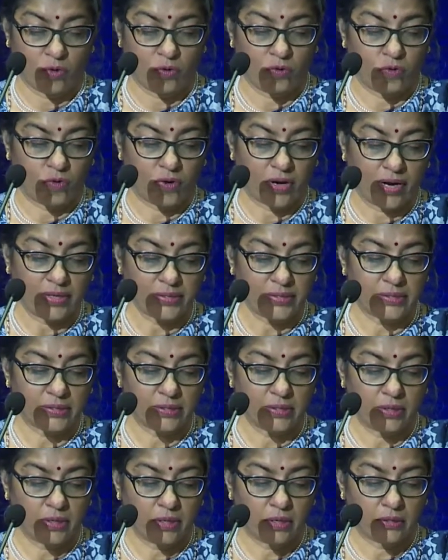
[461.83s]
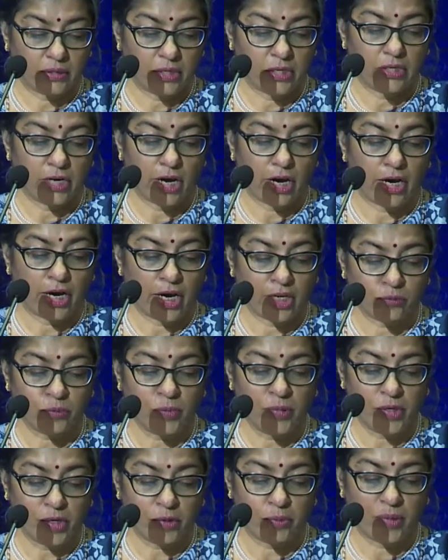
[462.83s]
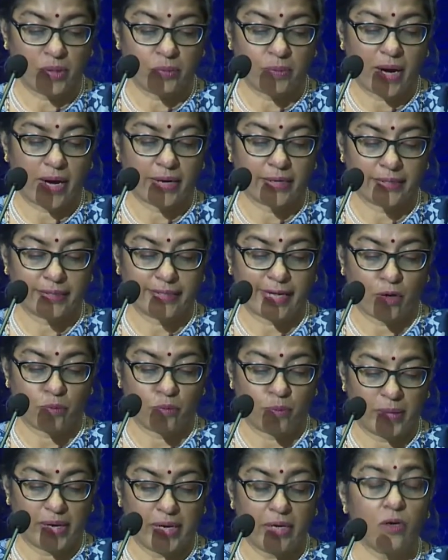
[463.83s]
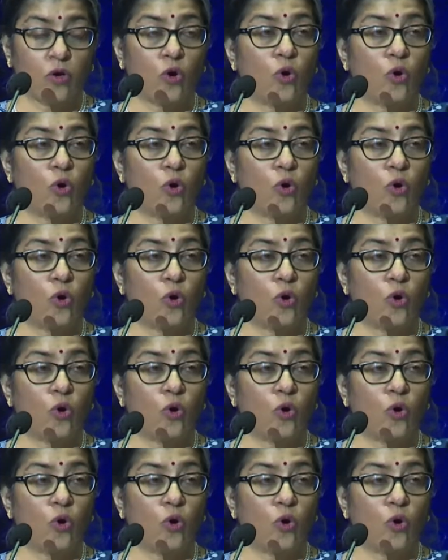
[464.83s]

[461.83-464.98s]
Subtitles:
For us, the Atmanirbhar Bharat campaign,